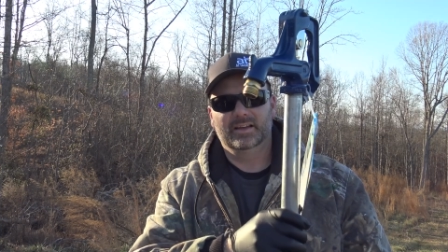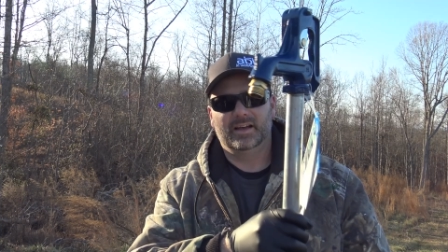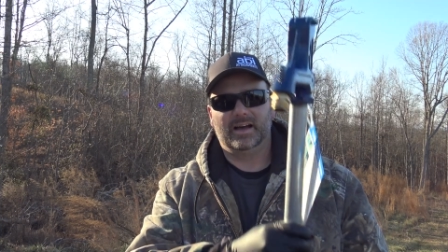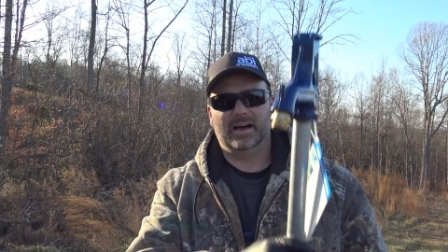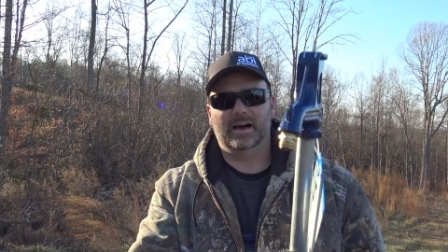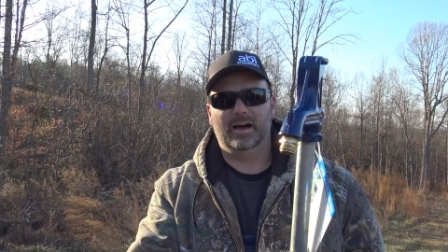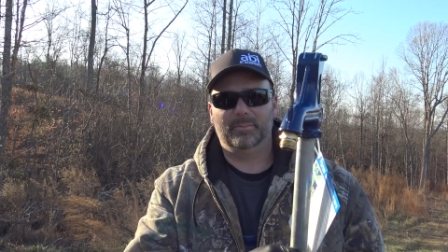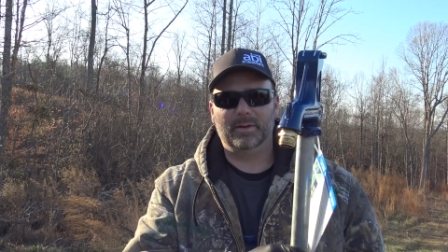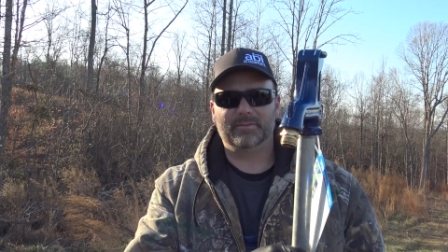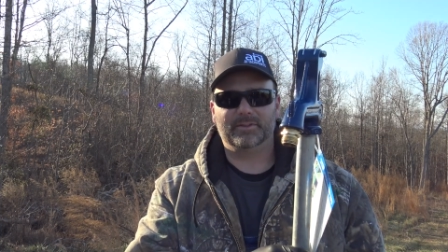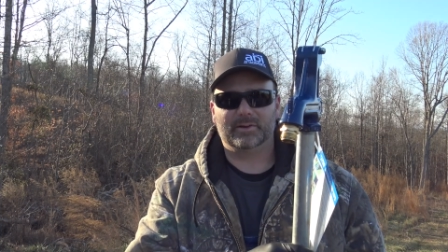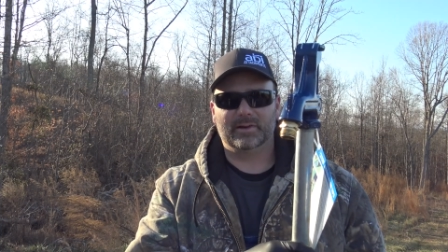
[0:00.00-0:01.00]
uh,
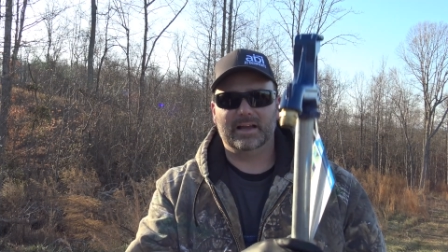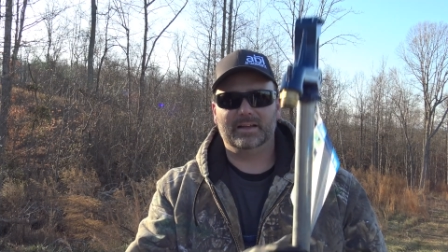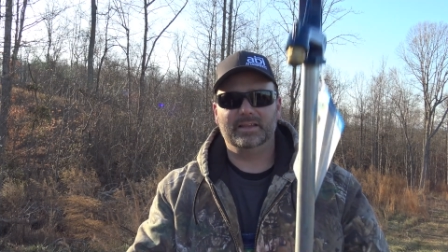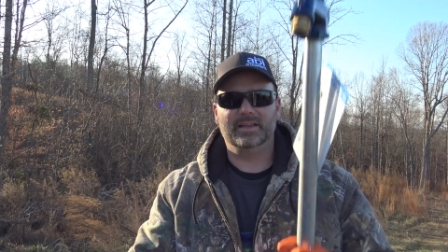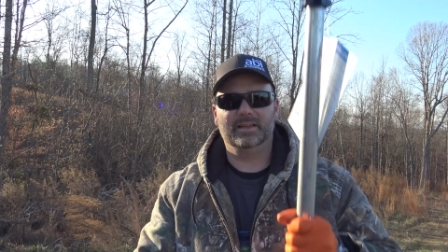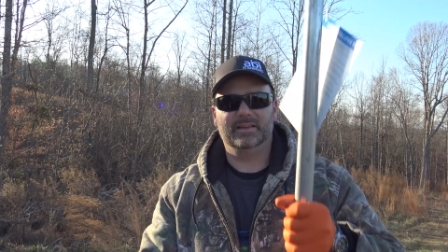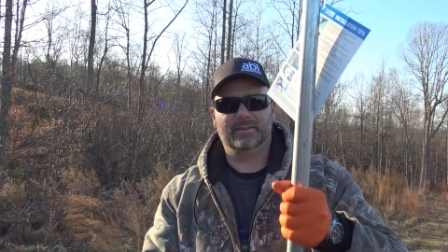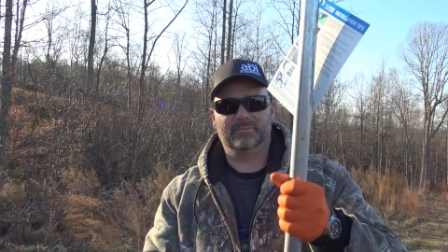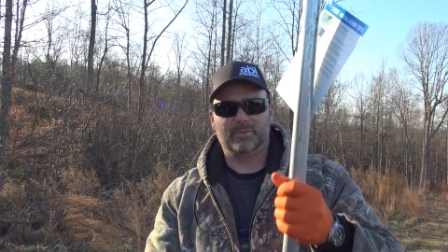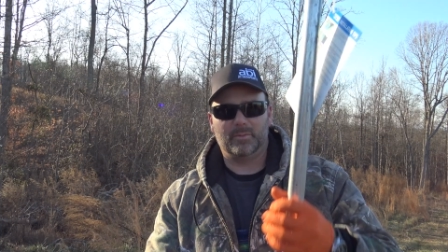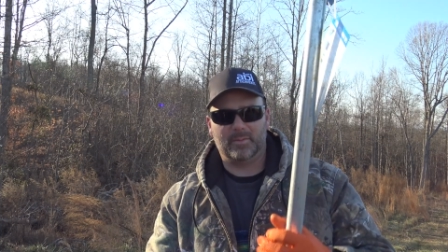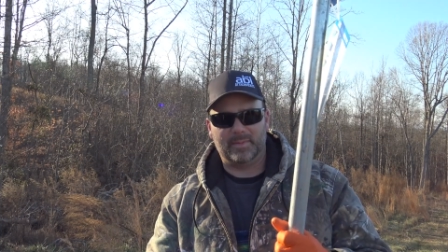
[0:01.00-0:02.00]
above the ground, and
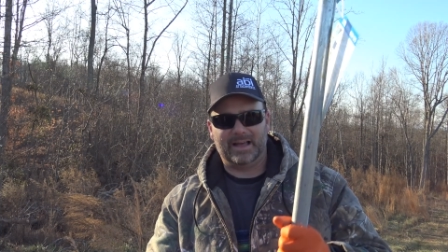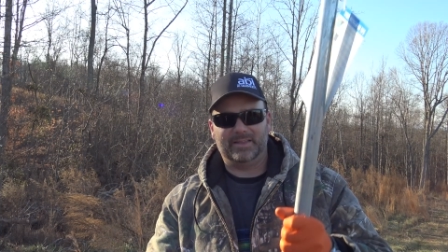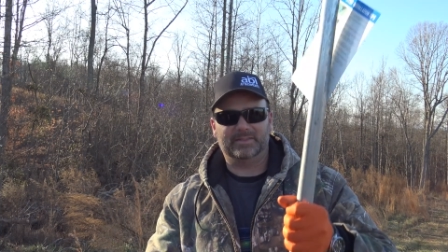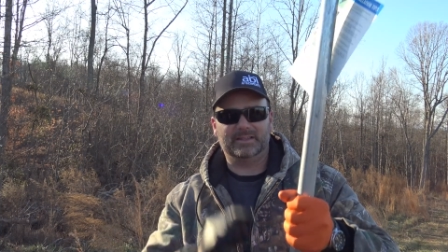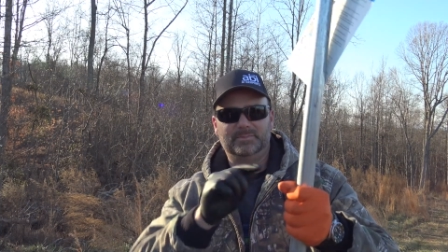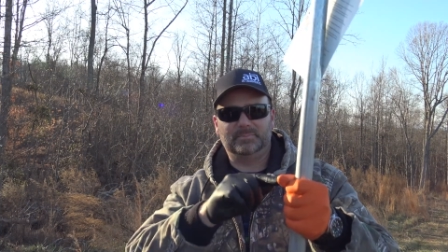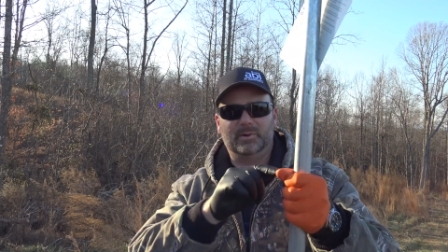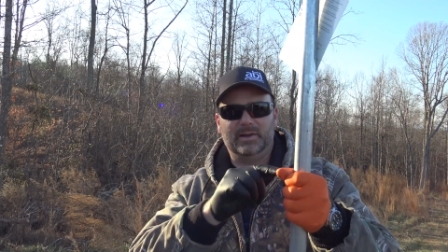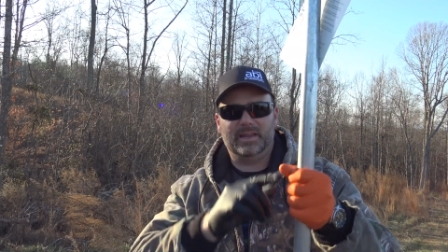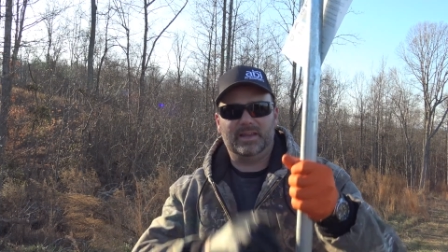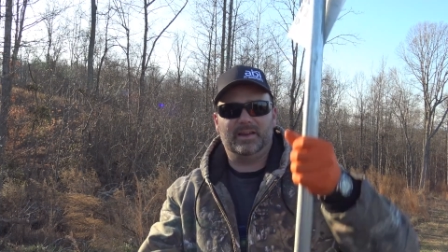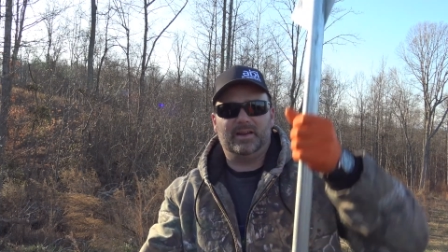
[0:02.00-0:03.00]
from about this
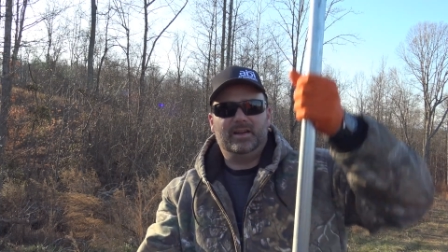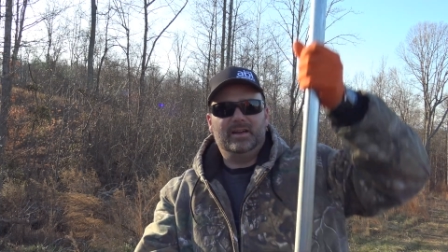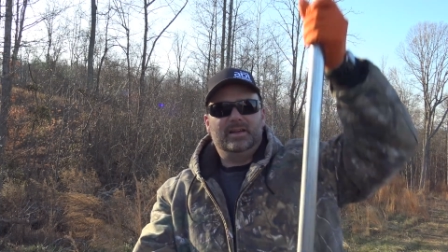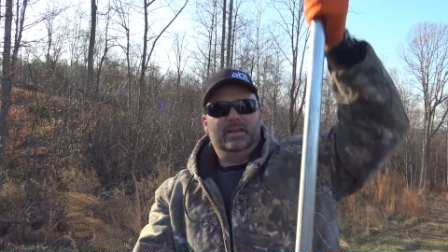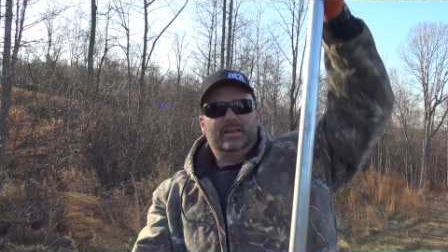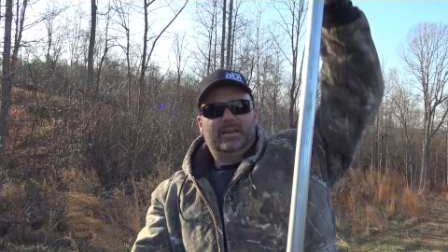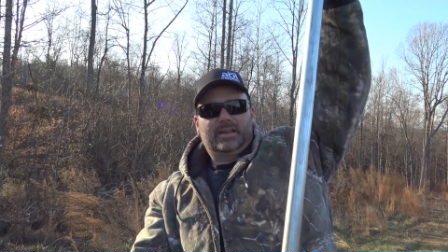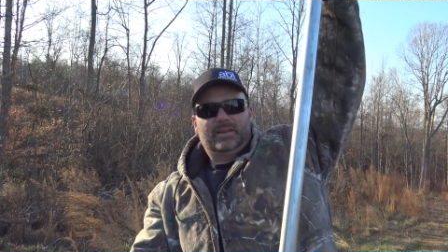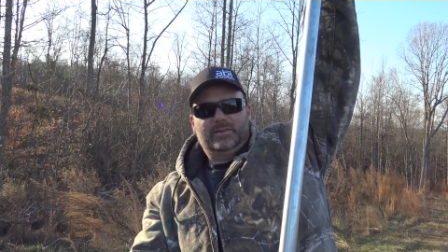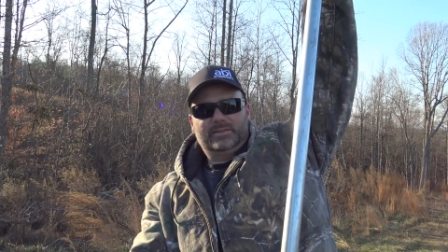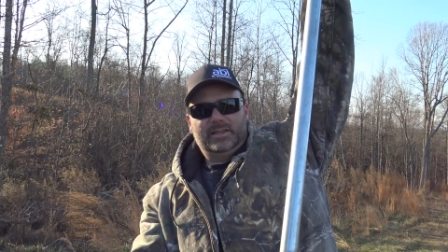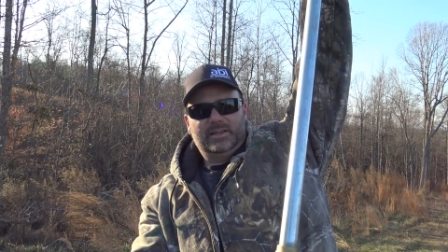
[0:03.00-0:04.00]
point here, it
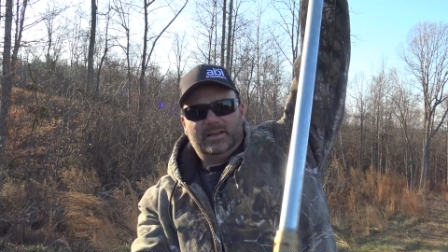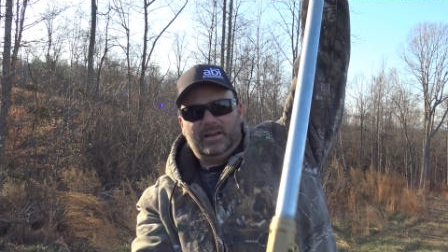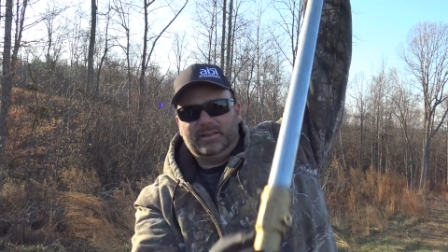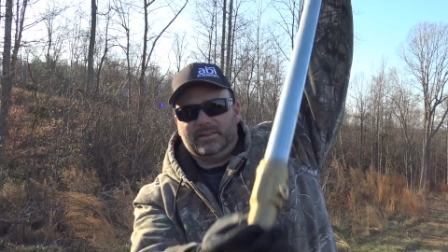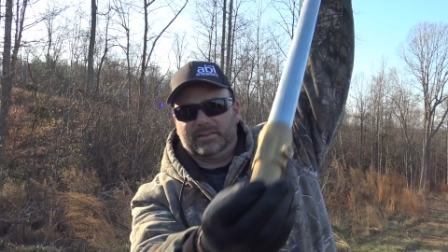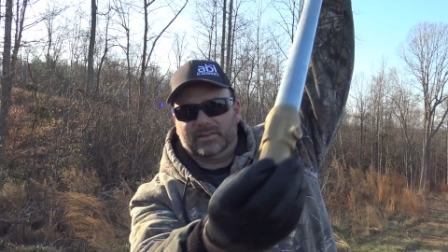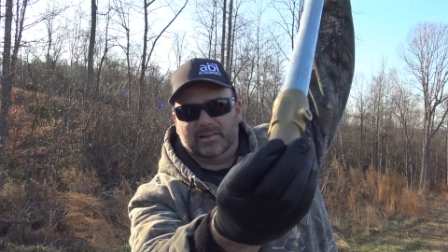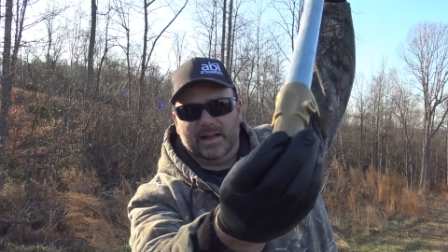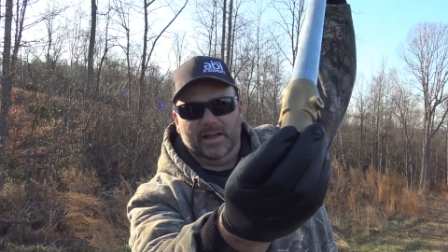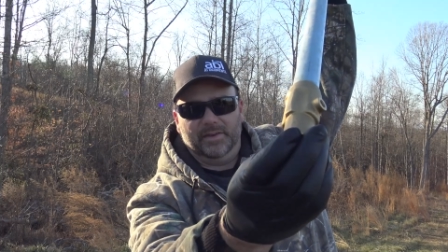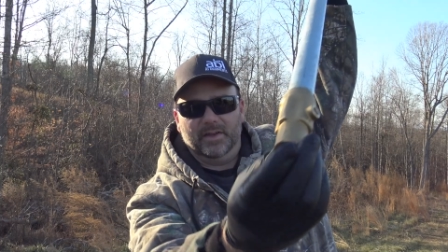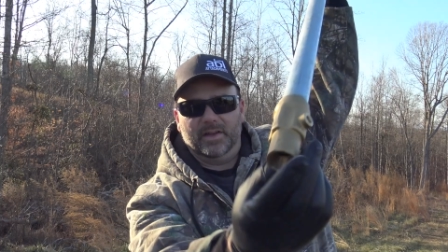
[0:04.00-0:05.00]
goes under the
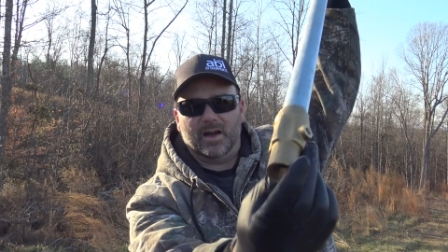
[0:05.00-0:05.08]
ground.